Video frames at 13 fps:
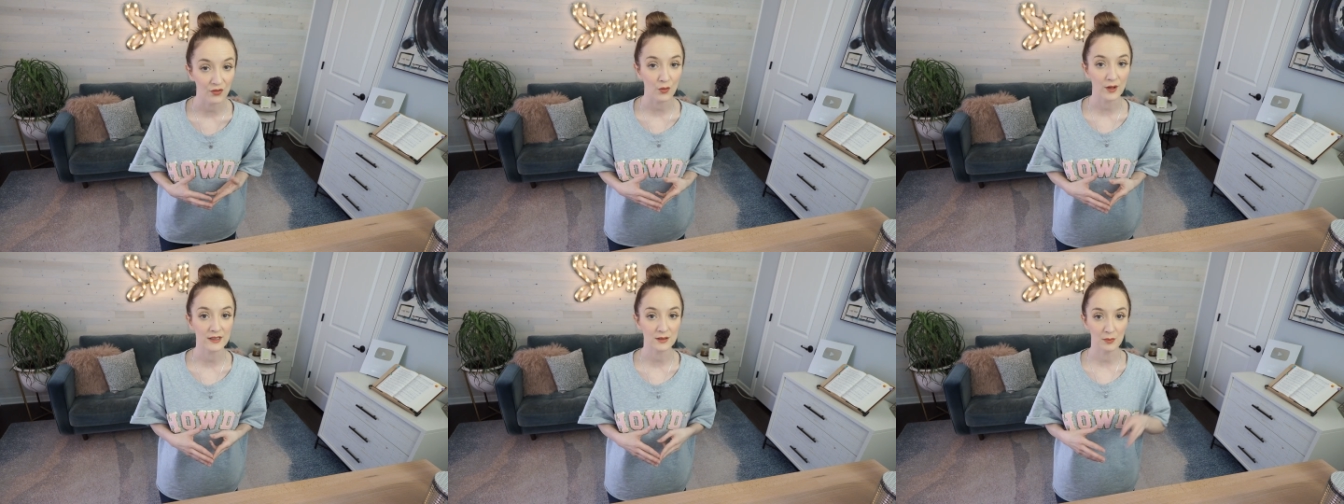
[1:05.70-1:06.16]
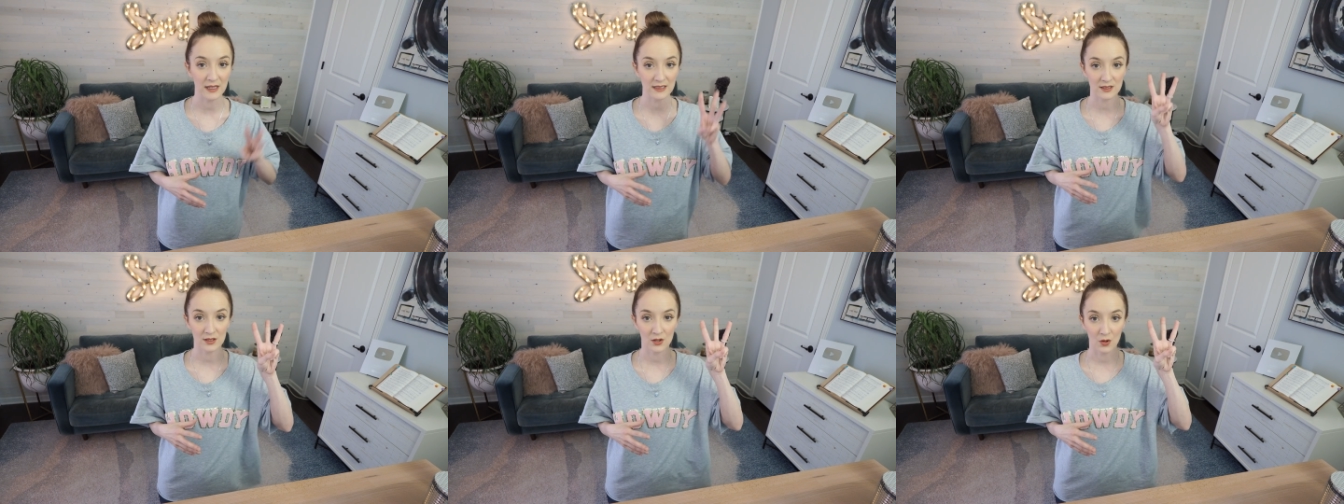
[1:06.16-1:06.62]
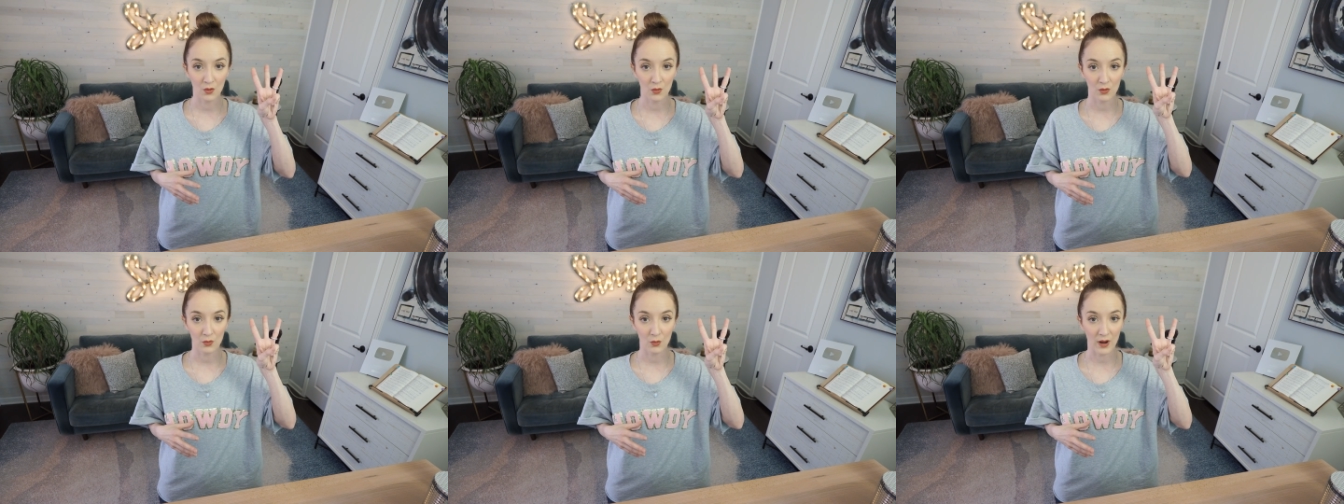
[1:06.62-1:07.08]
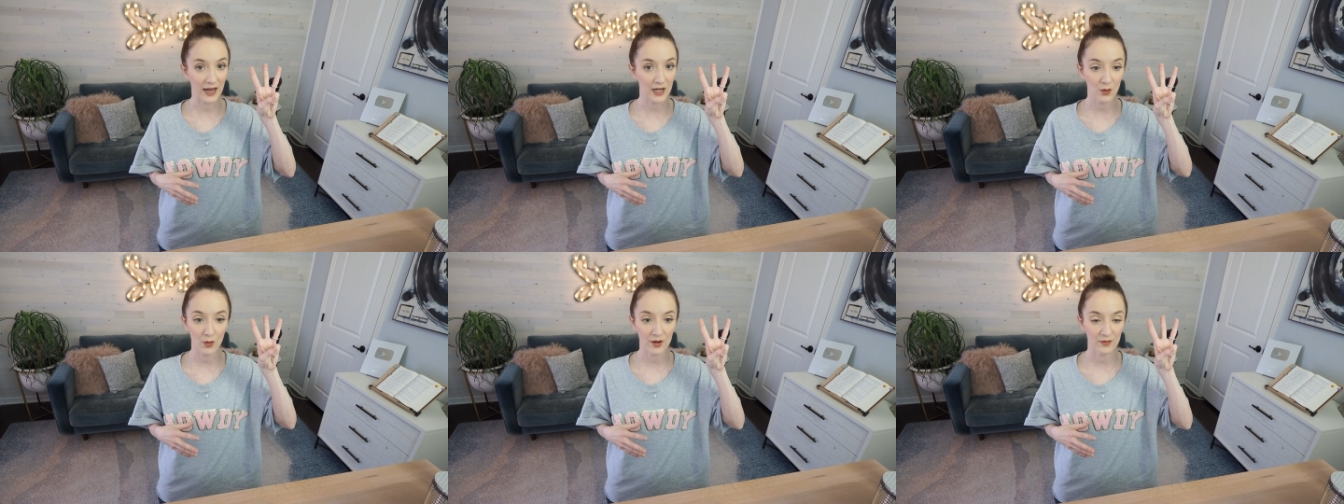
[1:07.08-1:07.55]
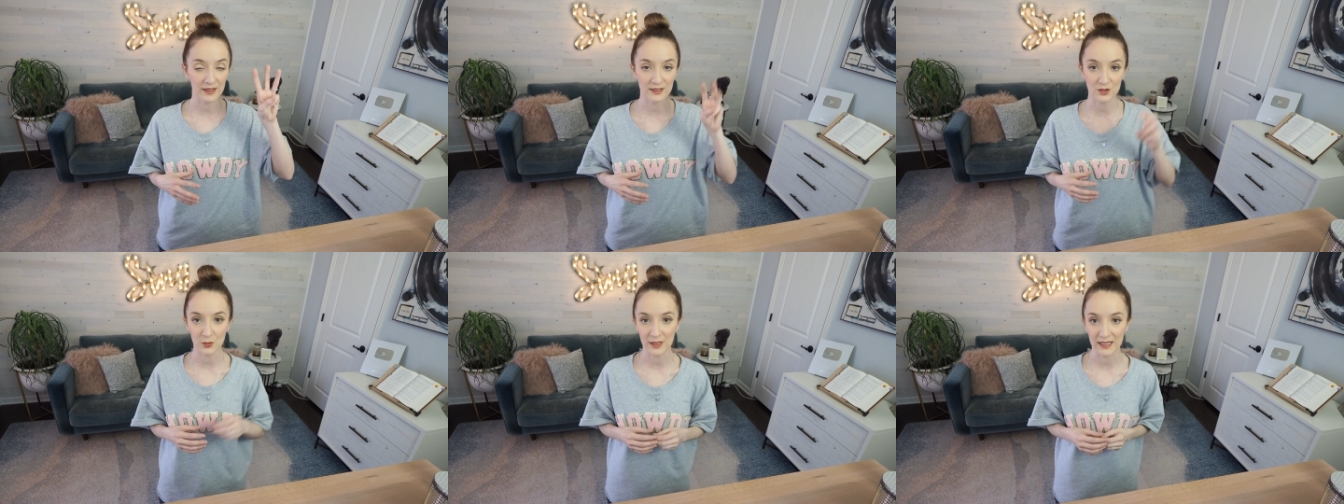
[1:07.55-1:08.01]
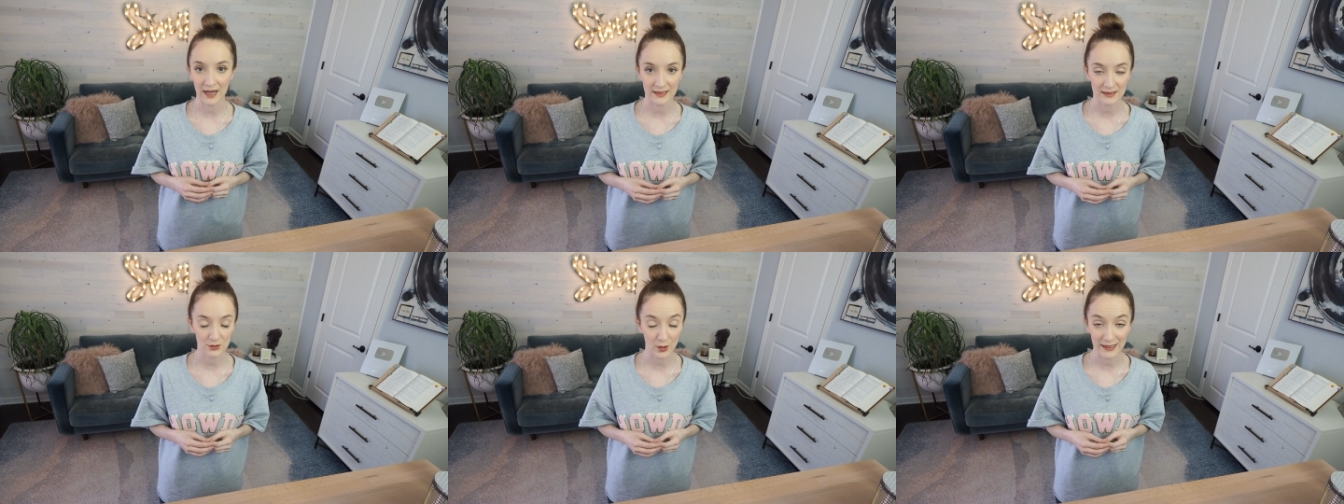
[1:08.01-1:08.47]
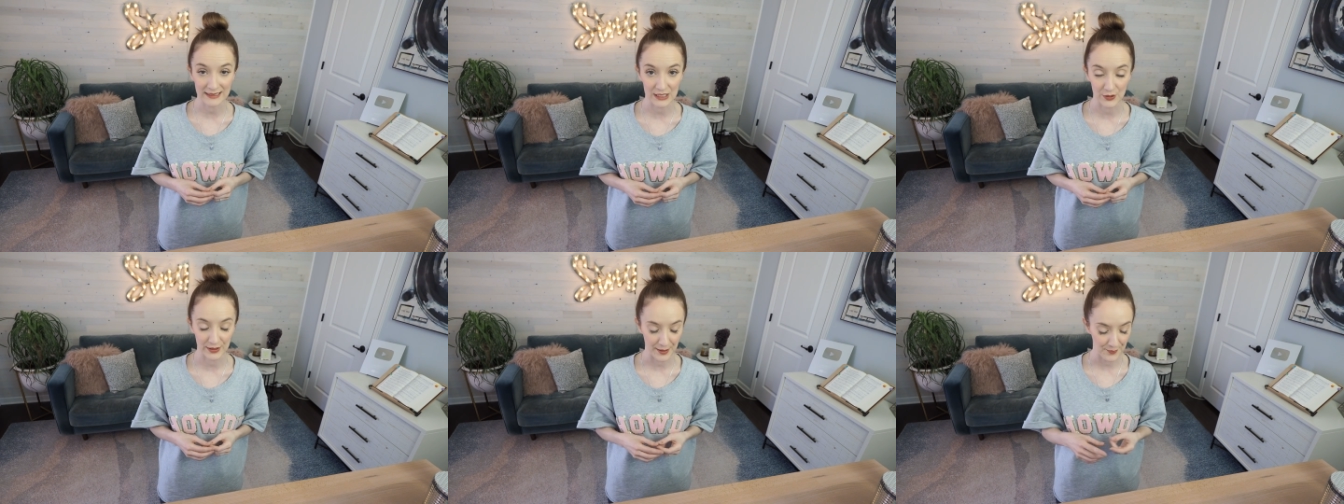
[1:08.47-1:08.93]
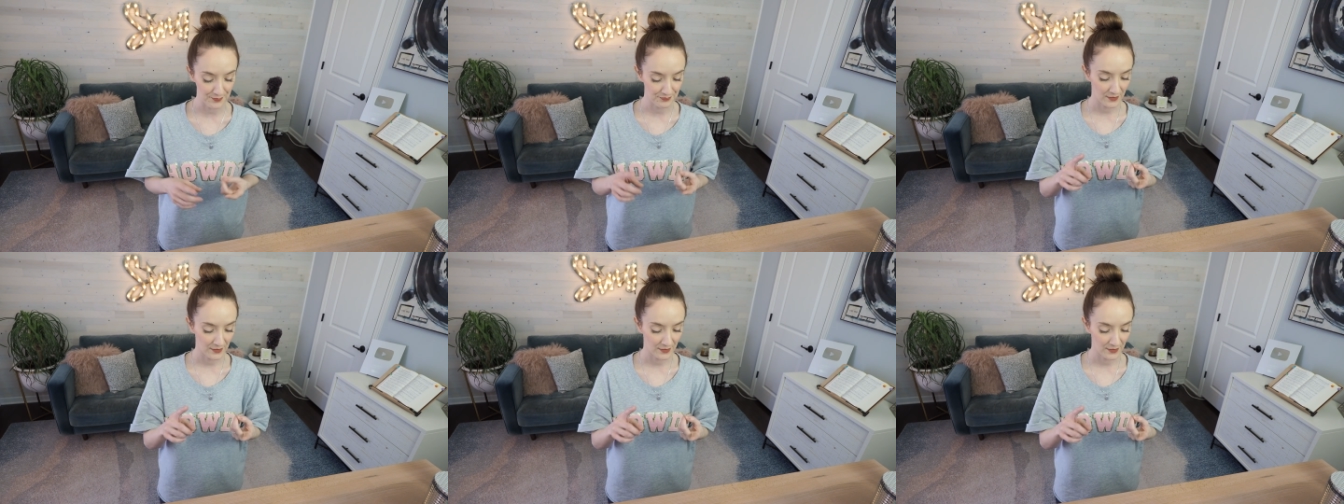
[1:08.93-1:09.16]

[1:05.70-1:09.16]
voice meets any one of these three criteria.